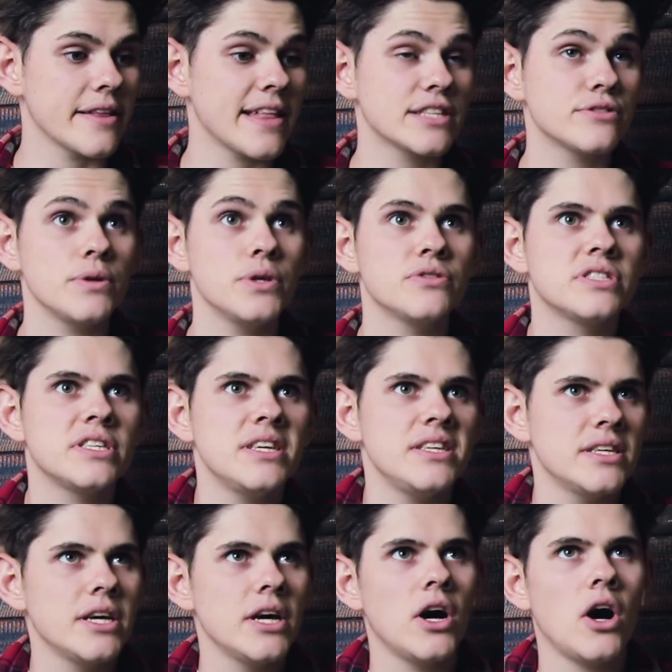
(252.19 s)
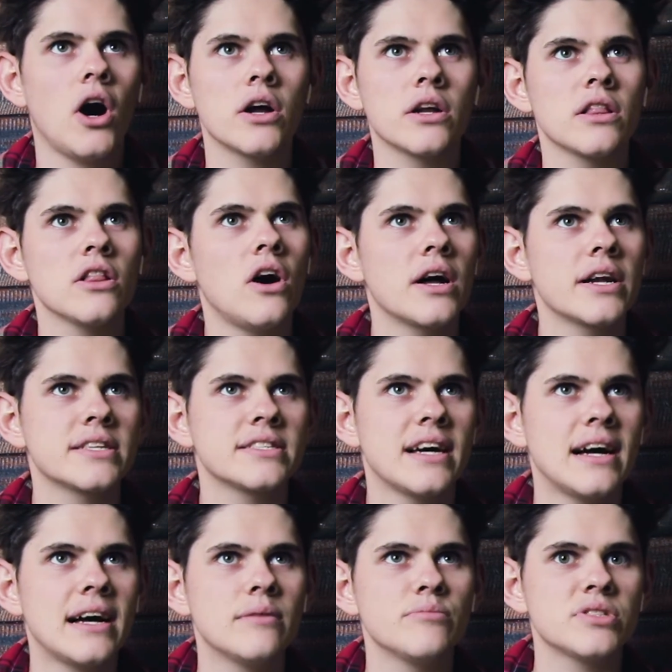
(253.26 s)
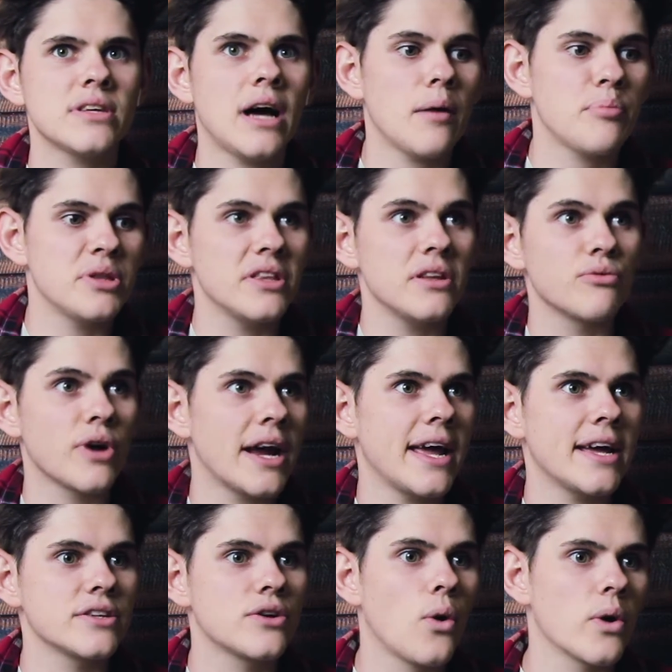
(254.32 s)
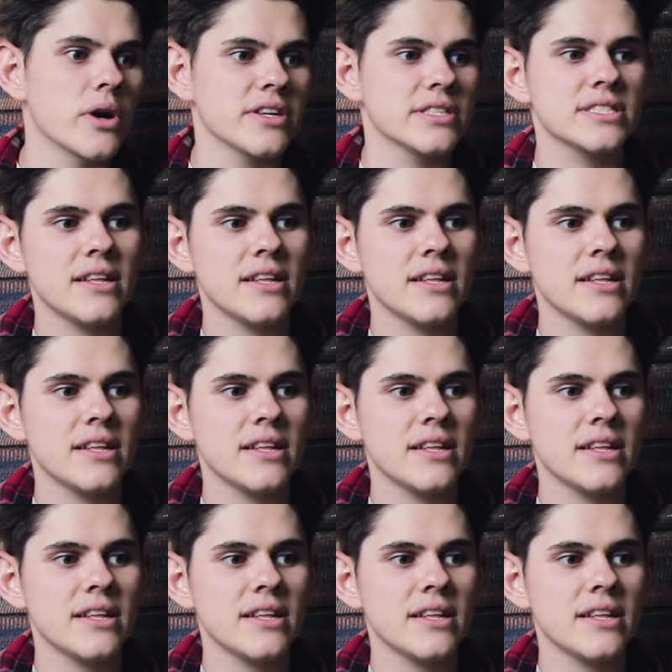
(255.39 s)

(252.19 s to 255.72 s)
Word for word: Like that's what you see on a lot of times up in the right hand corner,